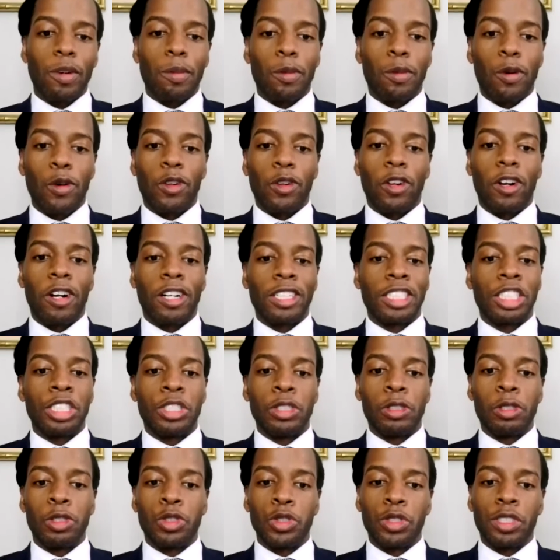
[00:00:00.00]
up on our
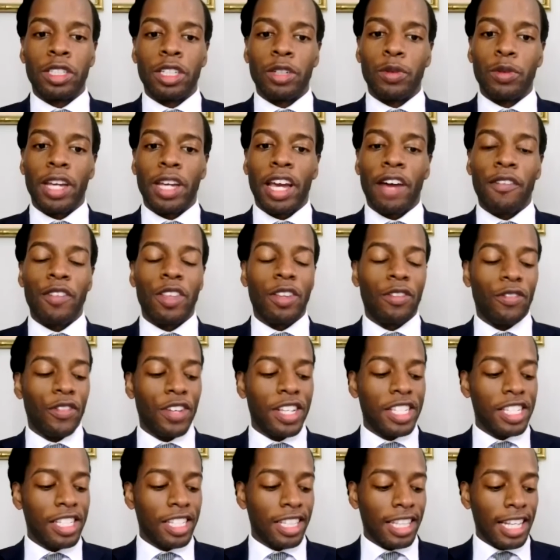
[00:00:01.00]
children, and we have to
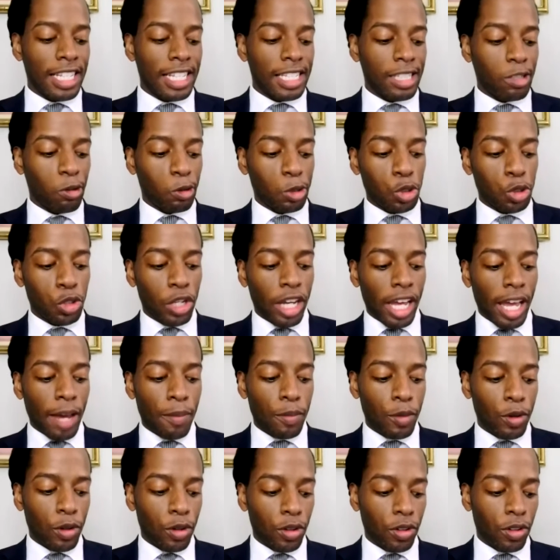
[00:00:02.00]
invest in that social
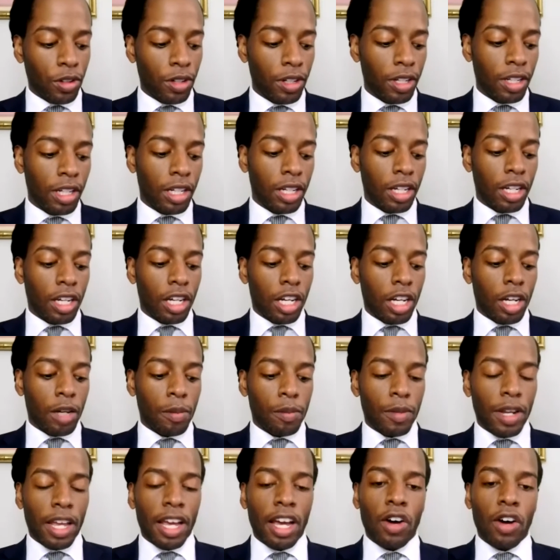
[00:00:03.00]
capital.
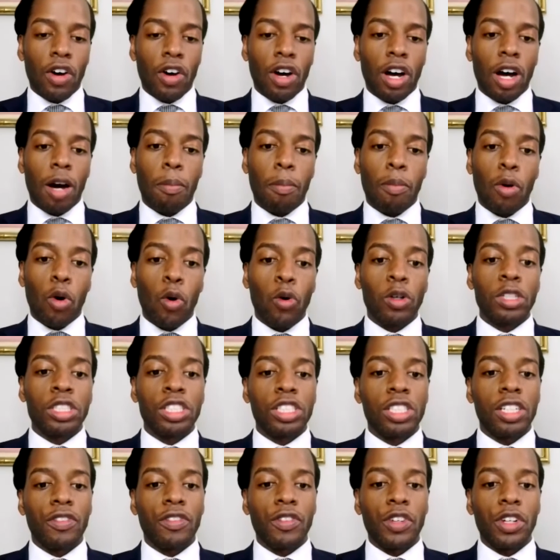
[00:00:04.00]
Now, a
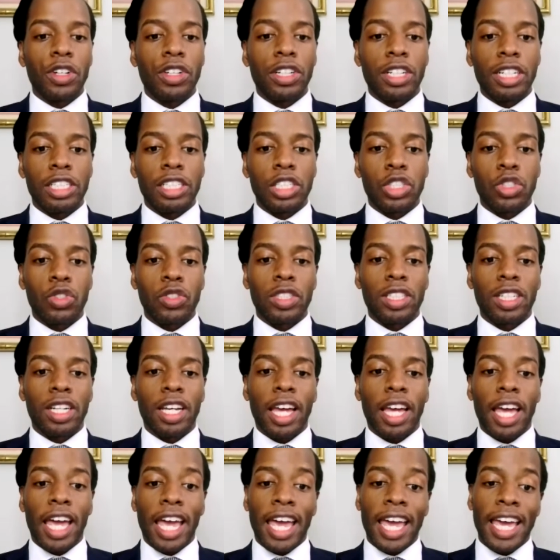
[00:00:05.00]
portion of your district
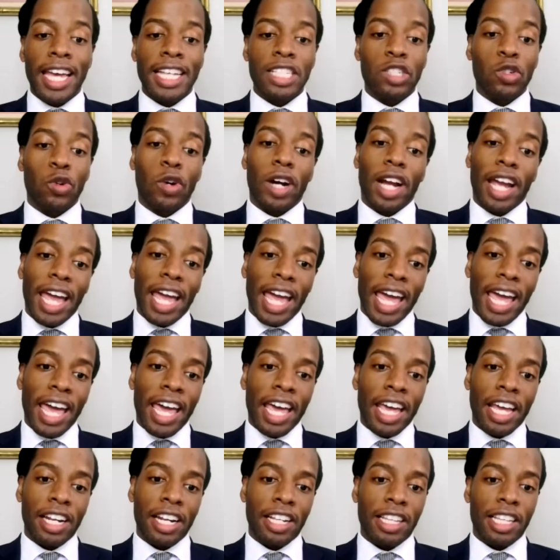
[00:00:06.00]
has or
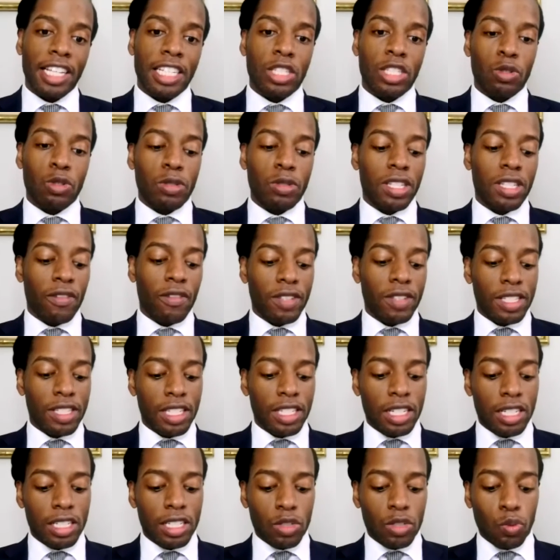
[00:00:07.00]
had, that's
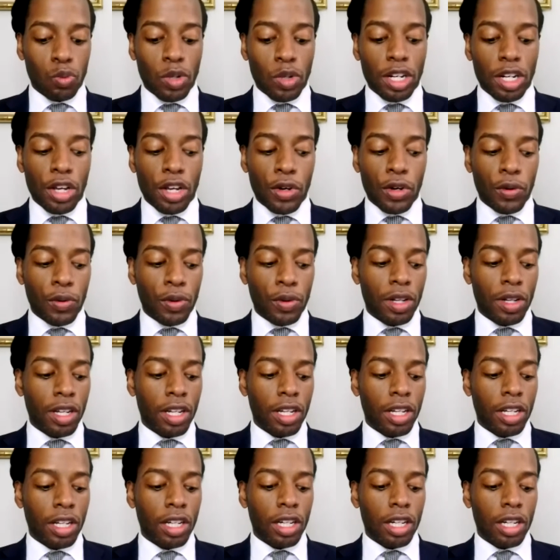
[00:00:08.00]
27610,
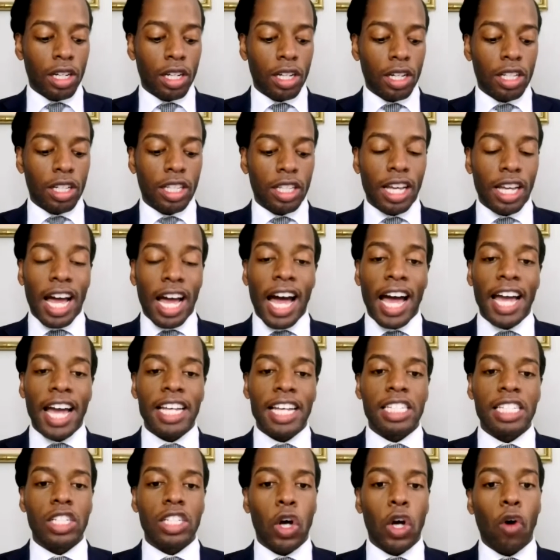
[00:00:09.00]
the
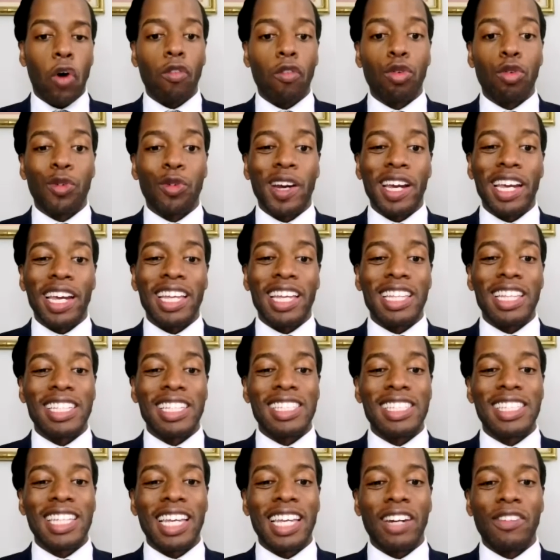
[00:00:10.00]
highest COVID rate in the
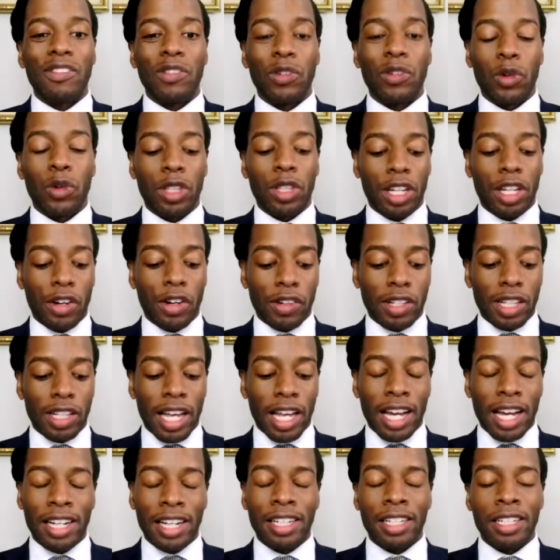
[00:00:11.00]
state of North
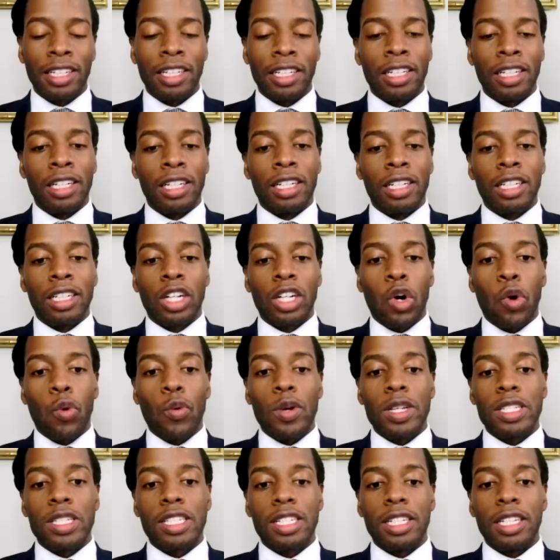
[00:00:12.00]
Carolina.
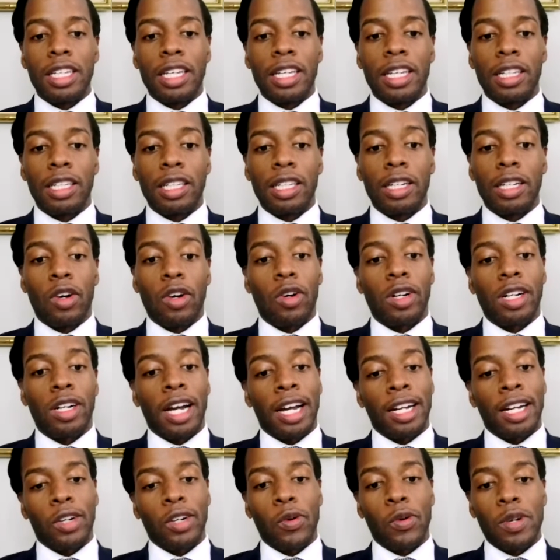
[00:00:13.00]
Coincidentally or
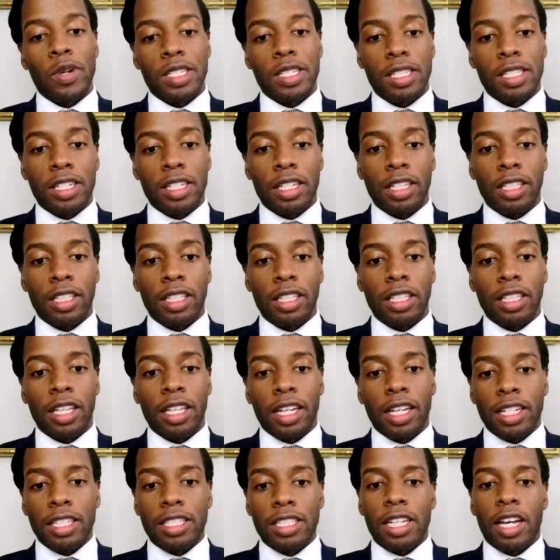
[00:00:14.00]
not coincidentally,
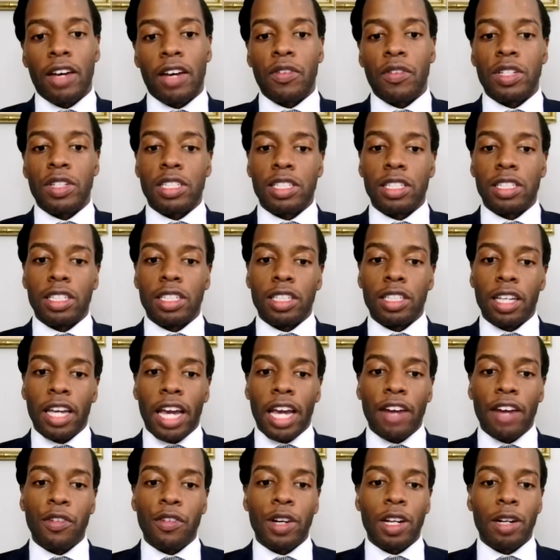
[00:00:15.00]
that is obviously the
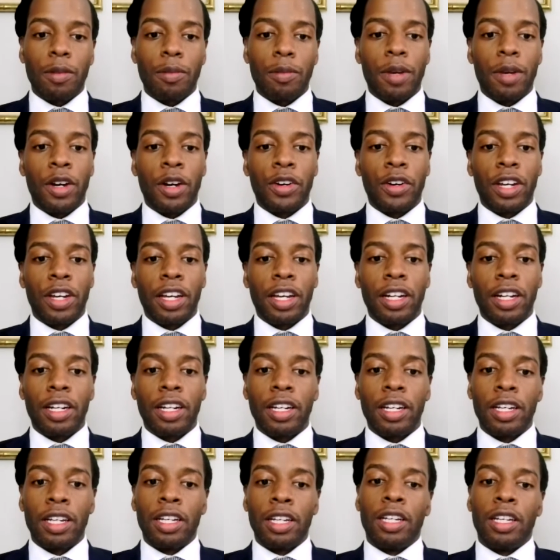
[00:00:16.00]
African
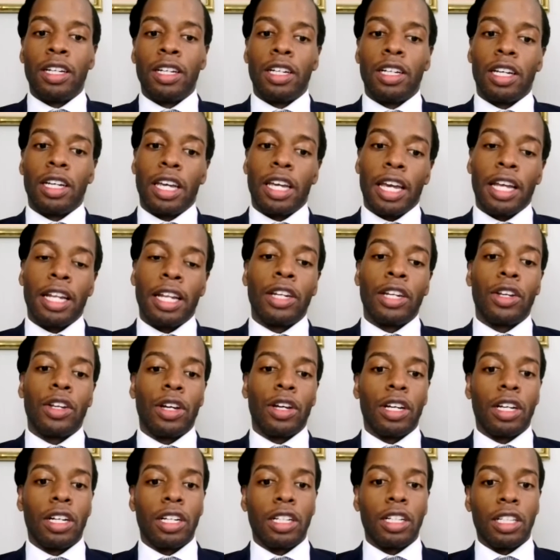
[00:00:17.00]
American and
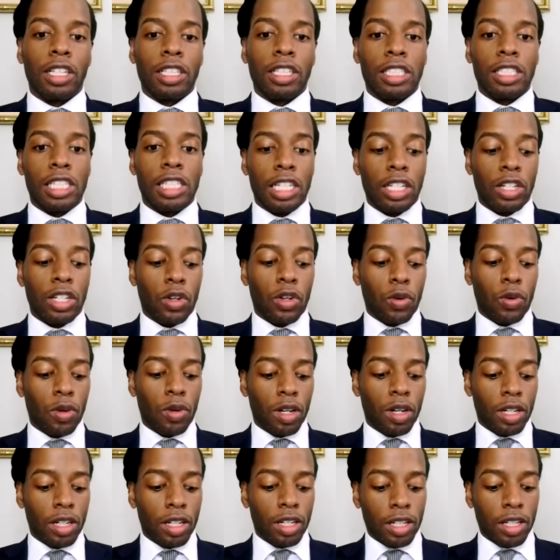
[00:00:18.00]

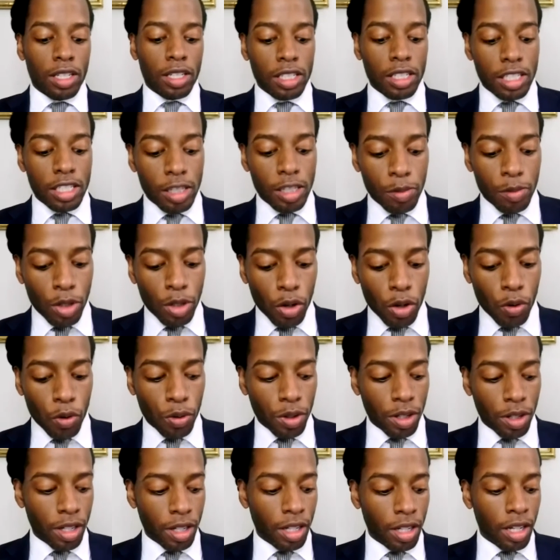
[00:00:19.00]
Latino zip
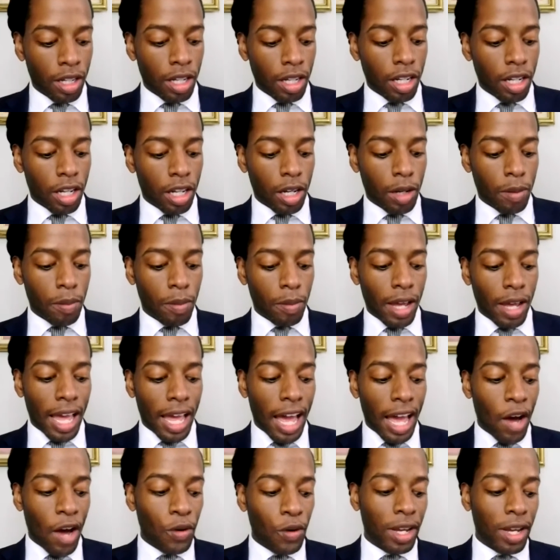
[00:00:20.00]
code.
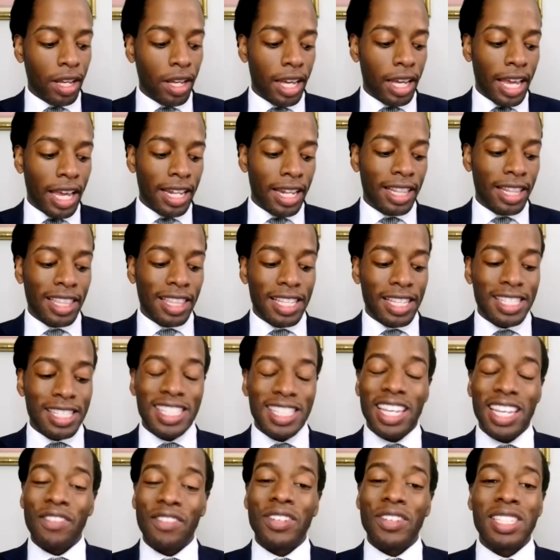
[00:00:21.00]
How can this
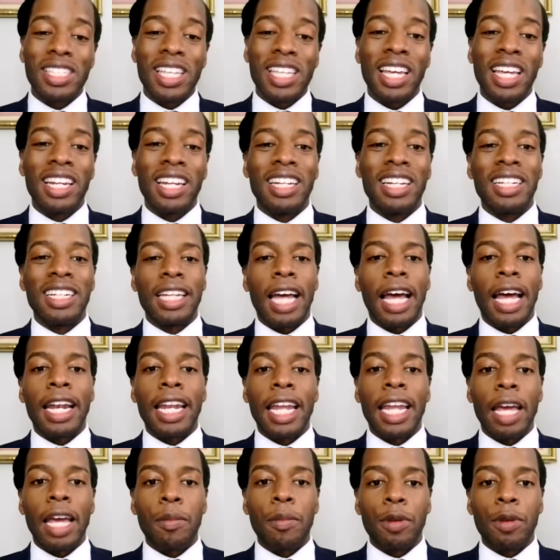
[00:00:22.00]
devastating
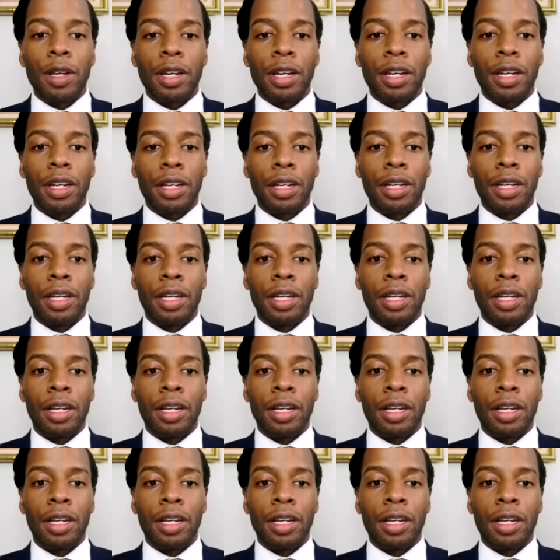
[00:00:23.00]
dynamic